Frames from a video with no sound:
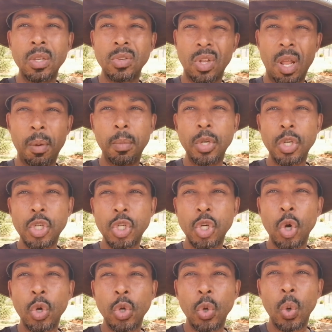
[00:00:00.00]
So let me
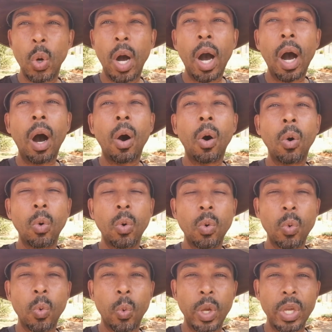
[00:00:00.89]
show you
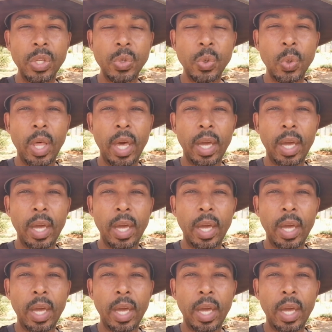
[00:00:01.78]
how we do